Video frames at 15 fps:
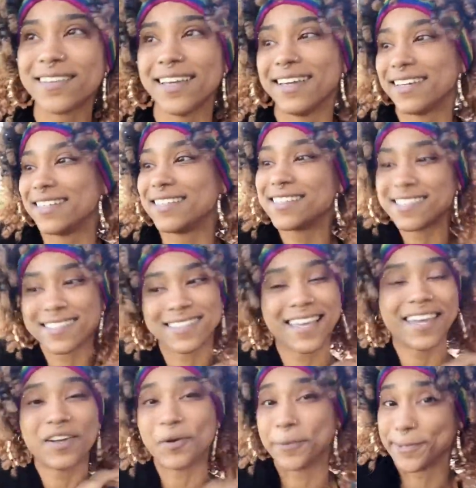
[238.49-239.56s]
Like, it's
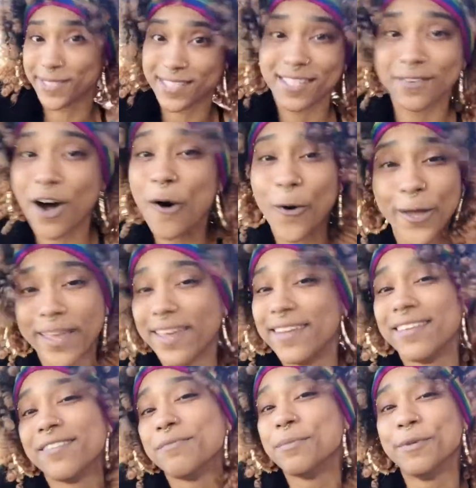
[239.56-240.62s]
like goes to the whole end
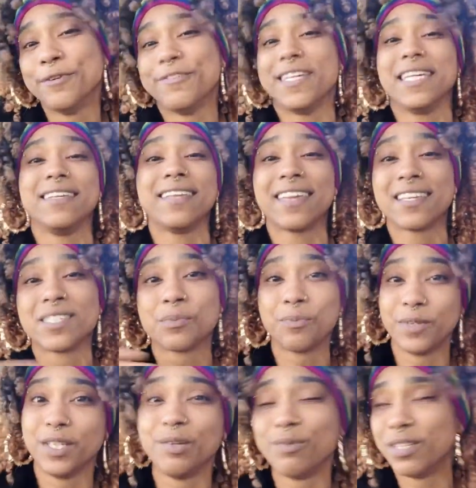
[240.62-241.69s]
of the movie. Like, it's
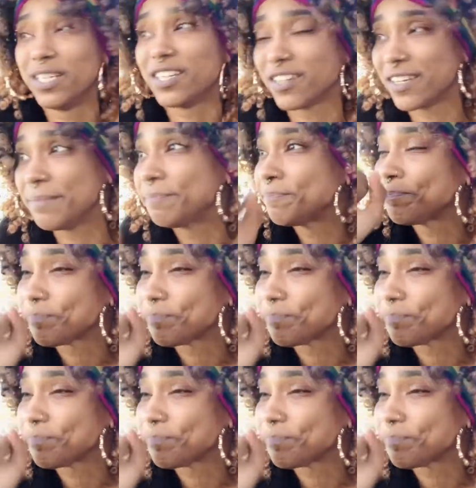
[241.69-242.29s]
really, really good.